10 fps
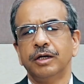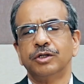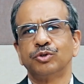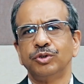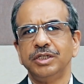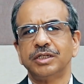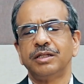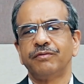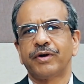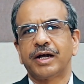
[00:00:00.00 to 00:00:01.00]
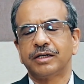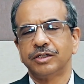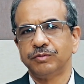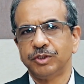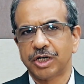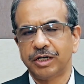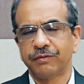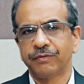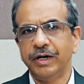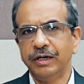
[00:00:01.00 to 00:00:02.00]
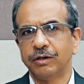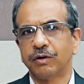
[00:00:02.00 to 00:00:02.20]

So these are the factors which are different.